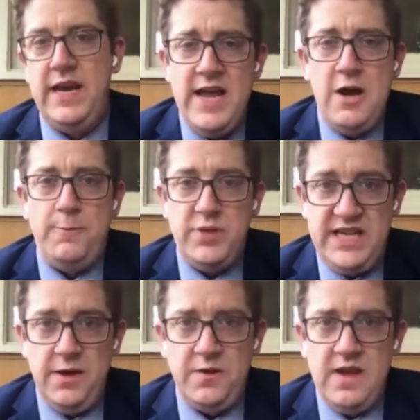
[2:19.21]
Now,
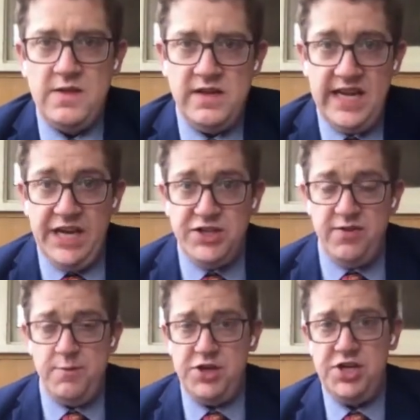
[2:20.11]
Battelle says that each of the
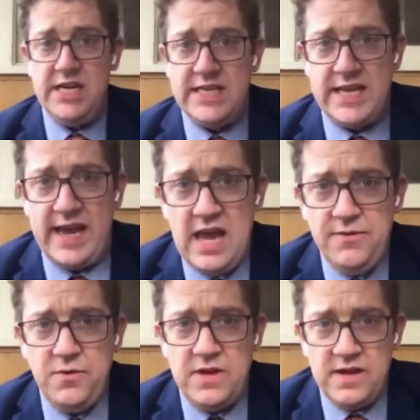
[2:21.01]
machines that they have
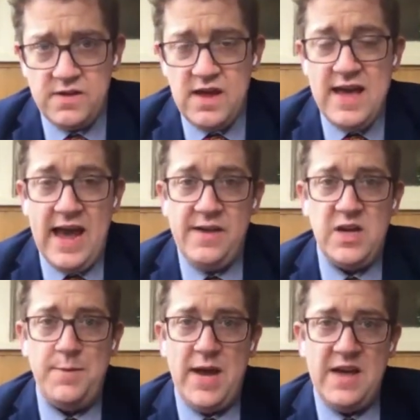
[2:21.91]
for this has a
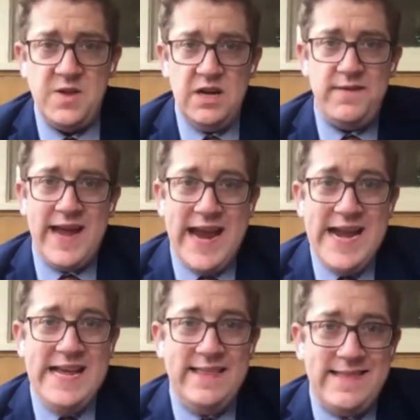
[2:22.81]
capacity of
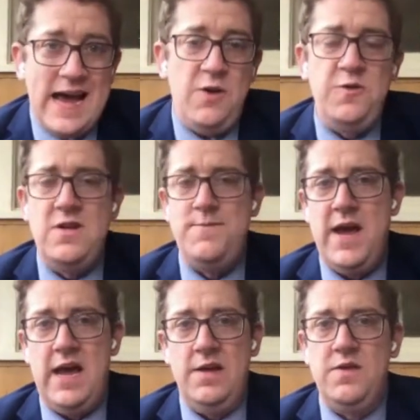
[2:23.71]
80,000
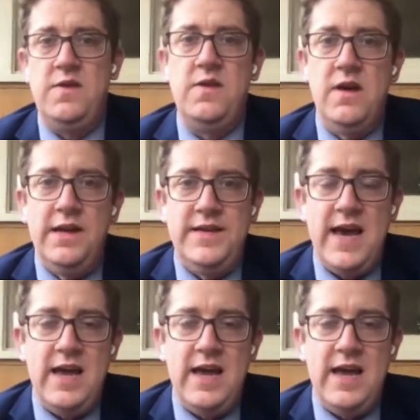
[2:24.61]
masks a day.